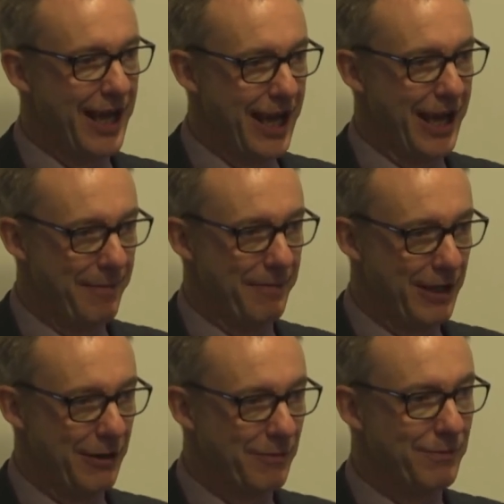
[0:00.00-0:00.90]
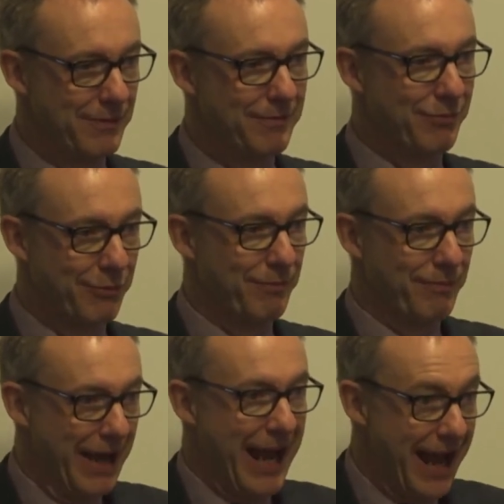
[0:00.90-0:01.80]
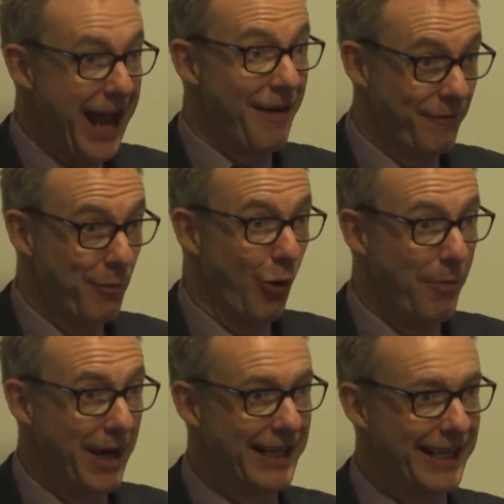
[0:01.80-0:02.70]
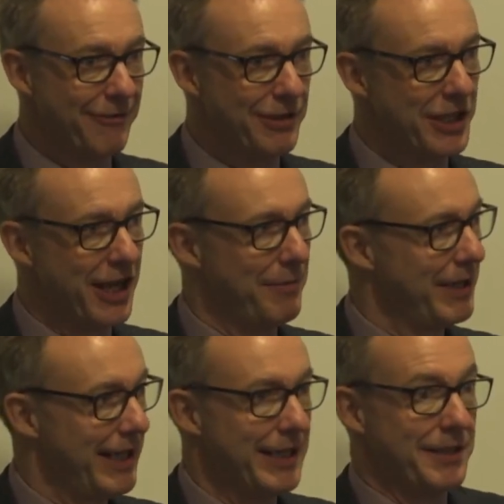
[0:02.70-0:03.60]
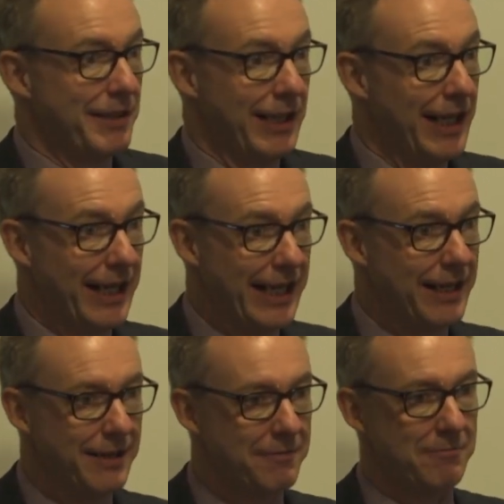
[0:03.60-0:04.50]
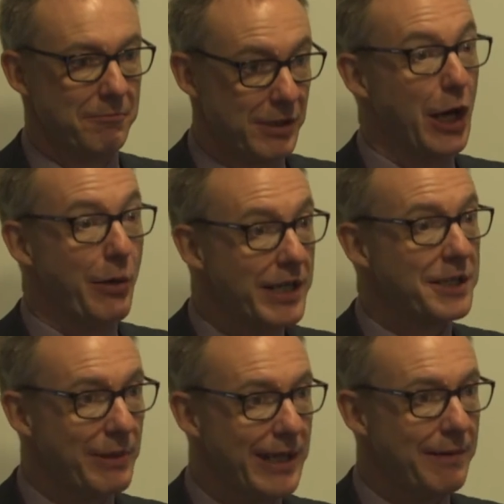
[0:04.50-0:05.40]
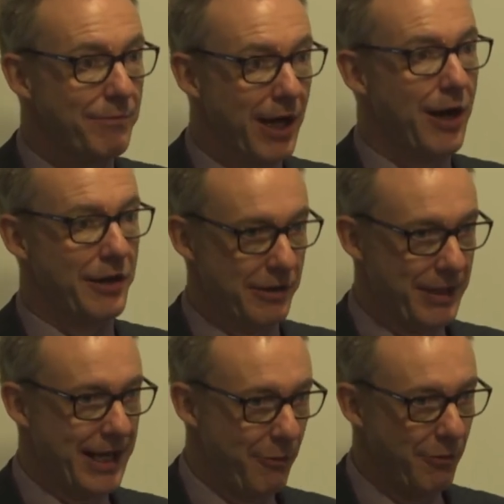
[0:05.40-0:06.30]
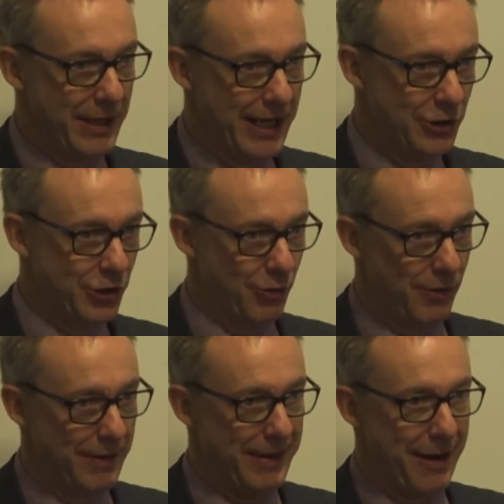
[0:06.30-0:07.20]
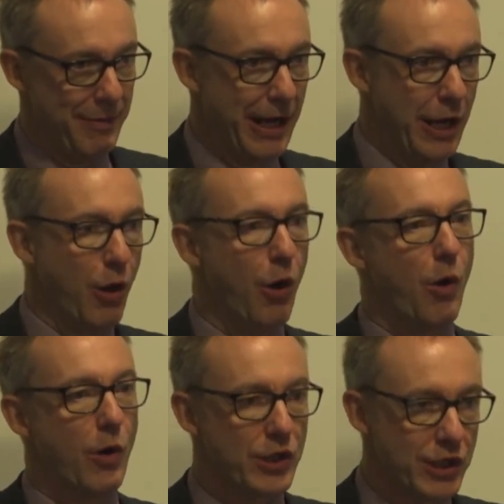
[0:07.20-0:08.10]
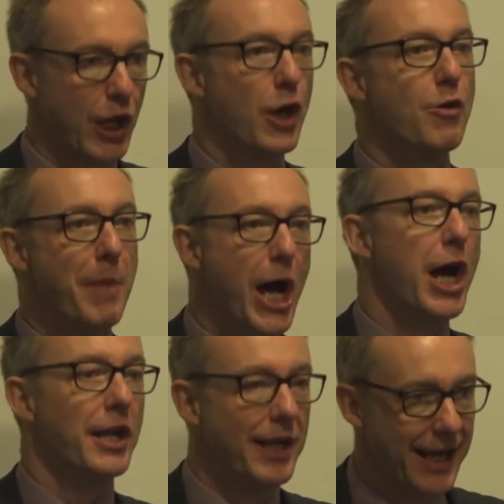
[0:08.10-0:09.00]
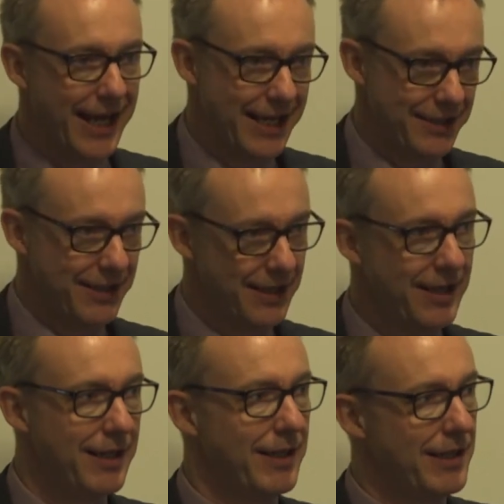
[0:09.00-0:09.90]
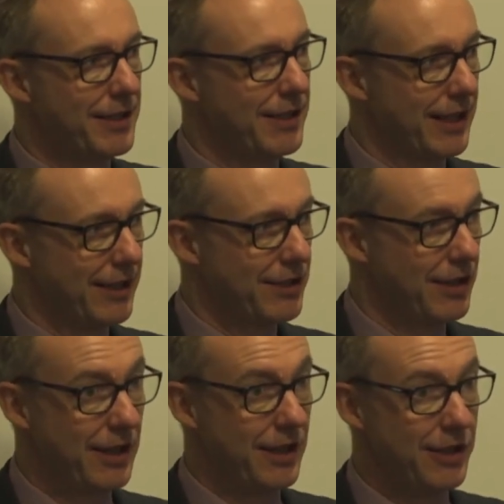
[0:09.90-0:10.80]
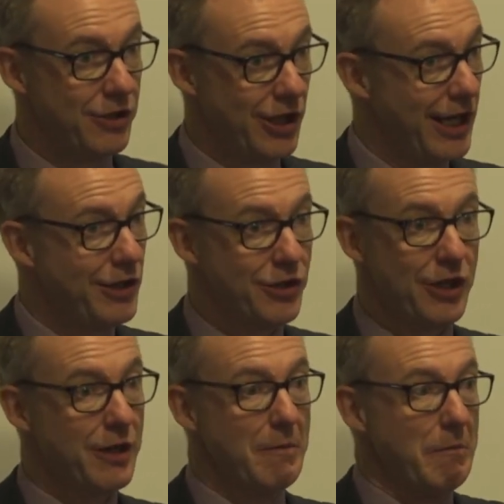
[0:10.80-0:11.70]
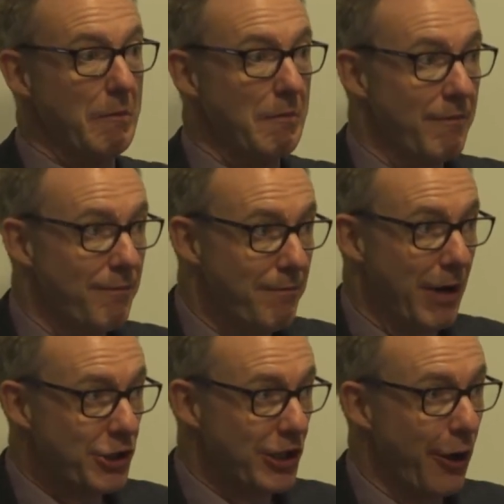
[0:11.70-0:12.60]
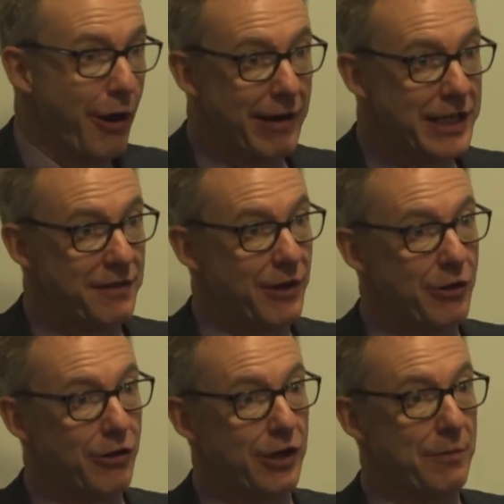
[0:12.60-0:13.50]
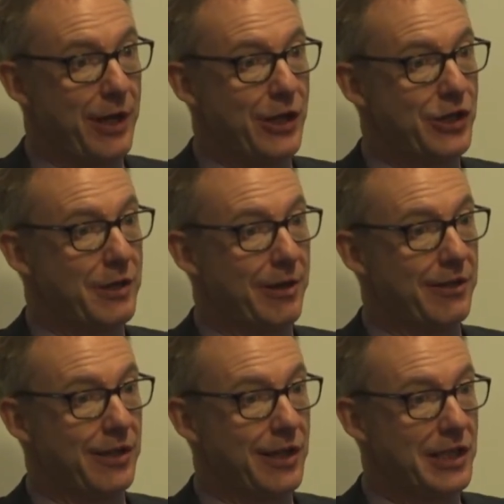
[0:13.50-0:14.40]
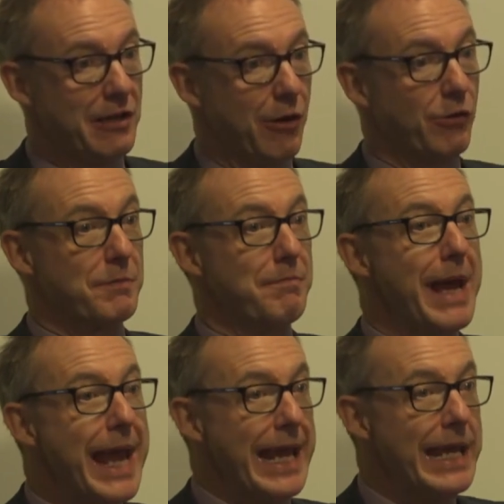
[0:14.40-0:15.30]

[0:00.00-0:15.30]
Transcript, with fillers: um, you know, have more money in retirement is clearly going to be harder, but that will be a short, uh, that will be a long, slow burn as these things change. Much lower rates of owner occupation among 30-year-olds may